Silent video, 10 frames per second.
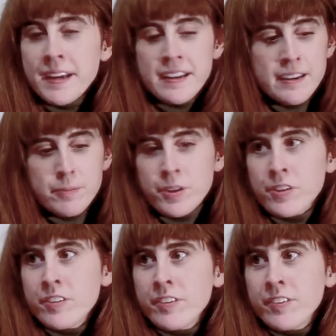at it
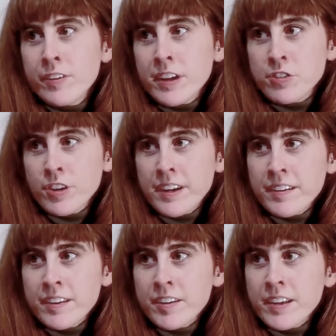because you get
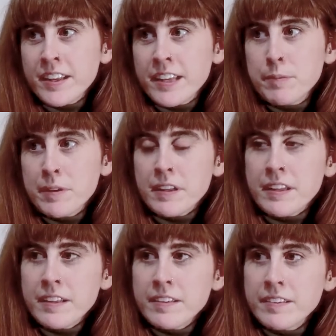drowned and you can't think about
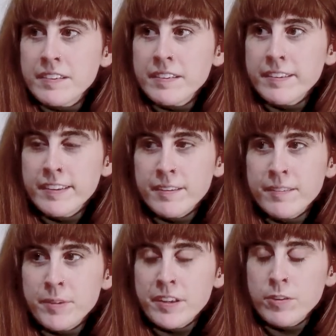anything else. It's
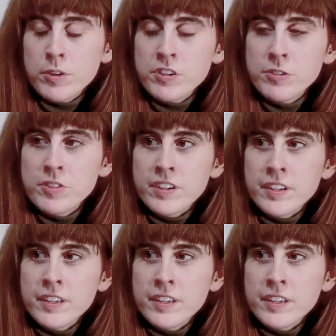like being in a washing machine.